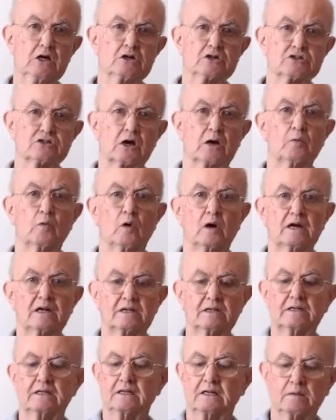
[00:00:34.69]
So I
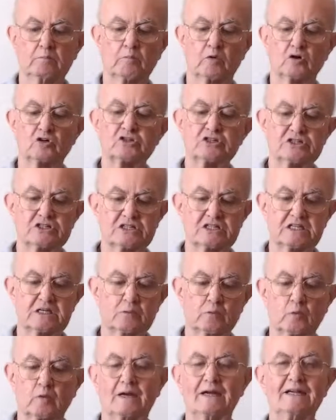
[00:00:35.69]
wanted an emergency
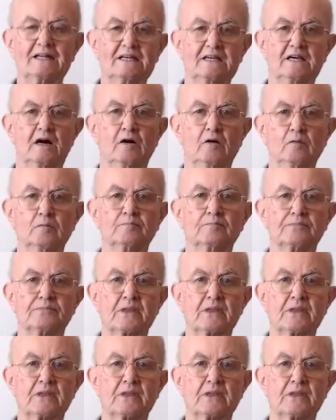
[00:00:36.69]
radio.